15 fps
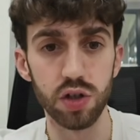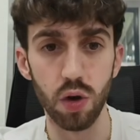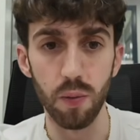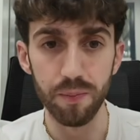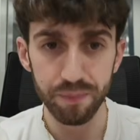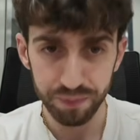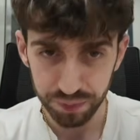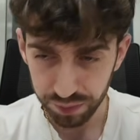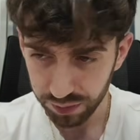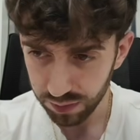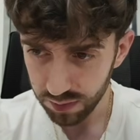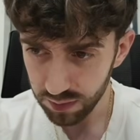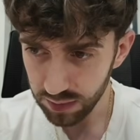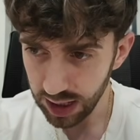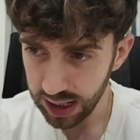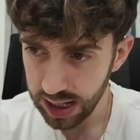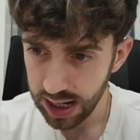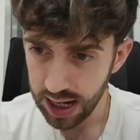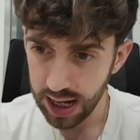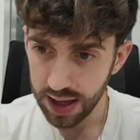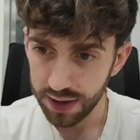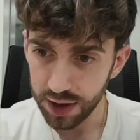So
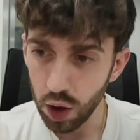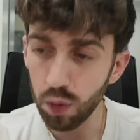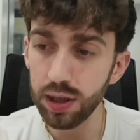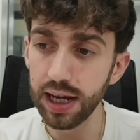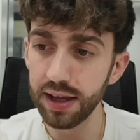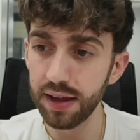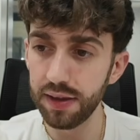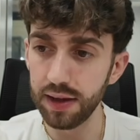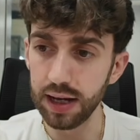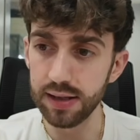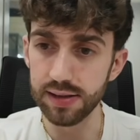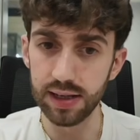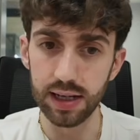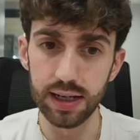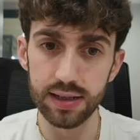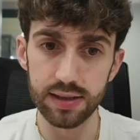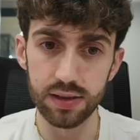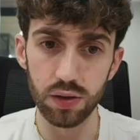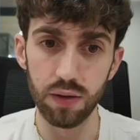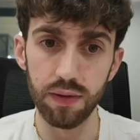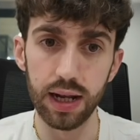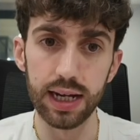the only other thing I'll say is
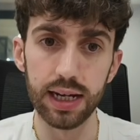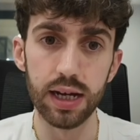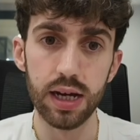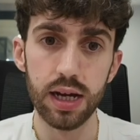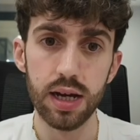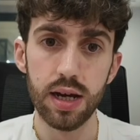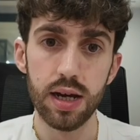sort of like